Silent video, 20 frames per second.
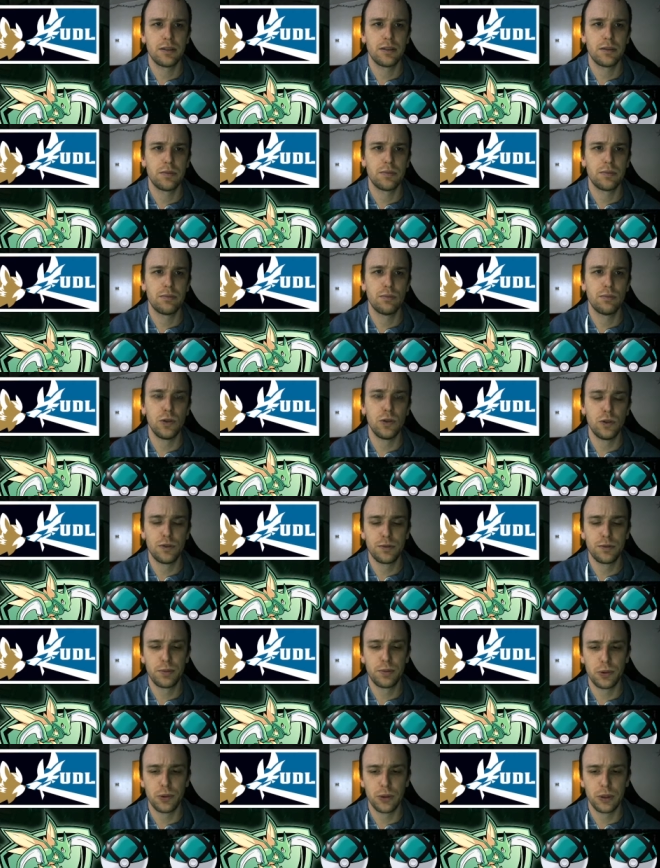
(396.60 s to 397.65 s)

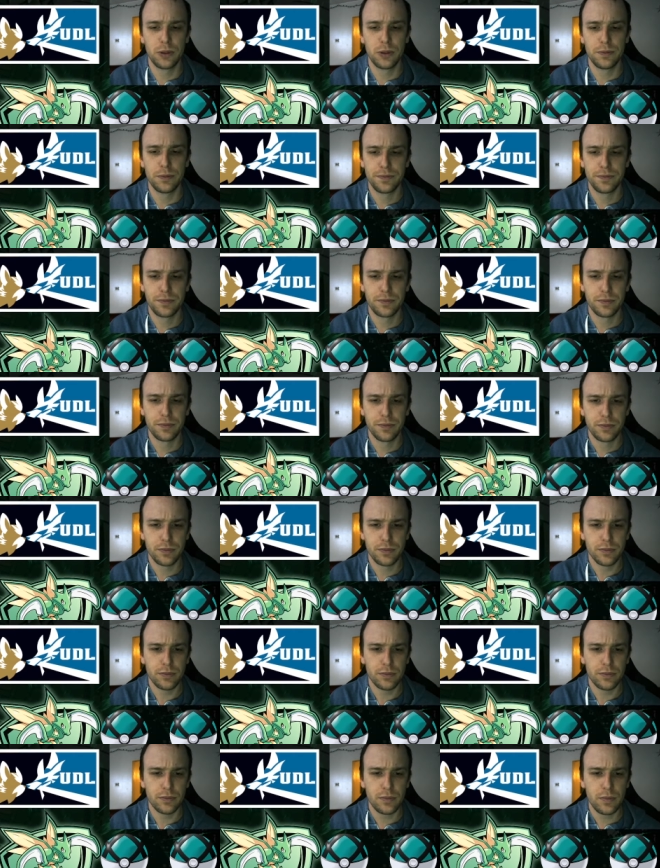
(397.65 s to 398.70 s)
move pool.
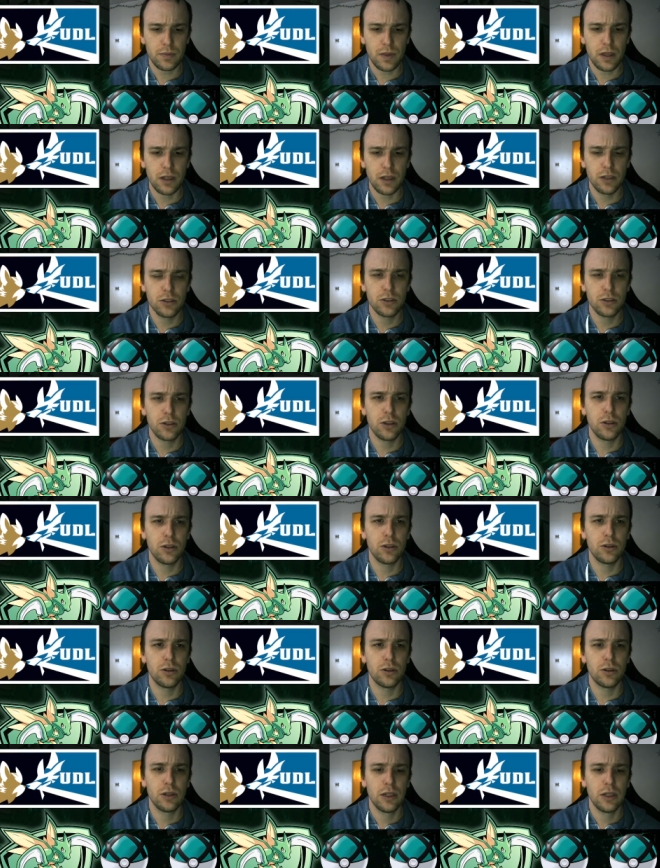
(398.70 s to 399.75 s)

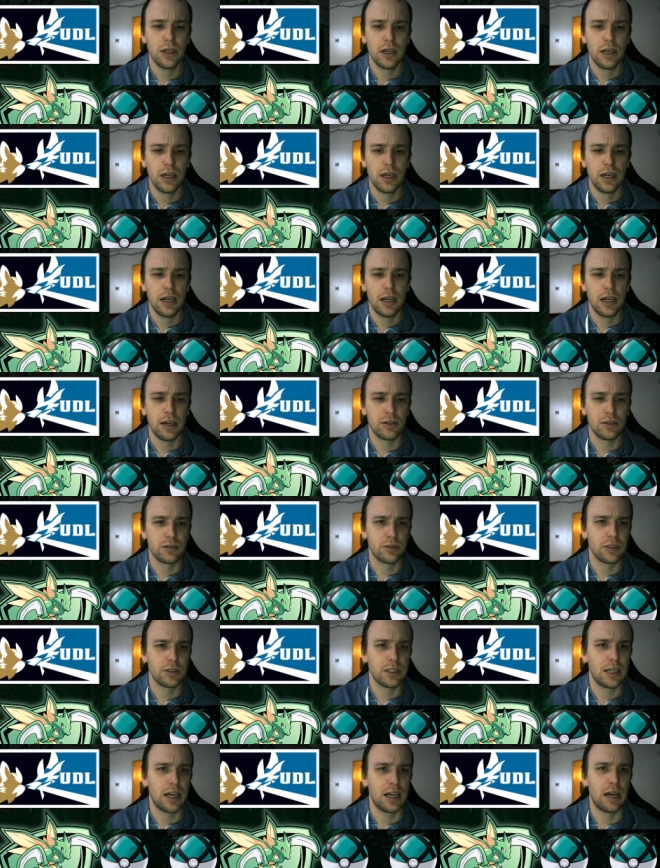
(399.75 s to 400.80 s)
So I was
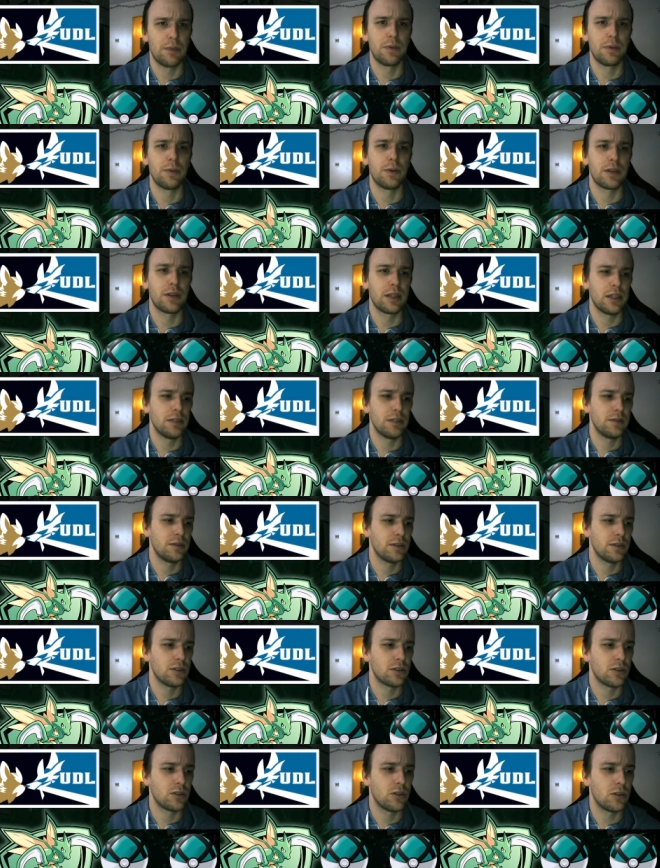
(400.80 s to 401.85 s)
really happy with it.
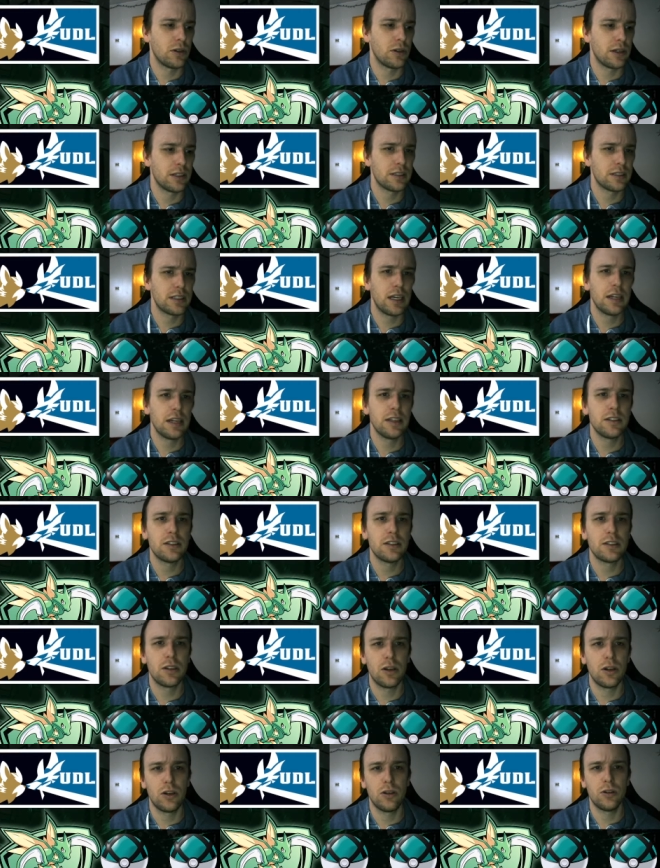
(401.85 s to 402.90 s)
So I decided to
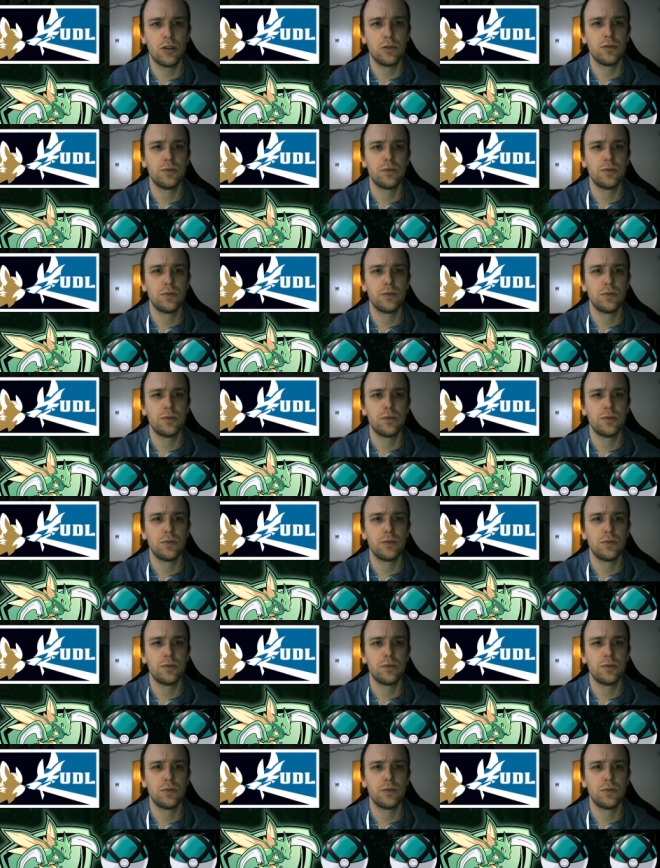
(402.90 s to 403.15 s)
go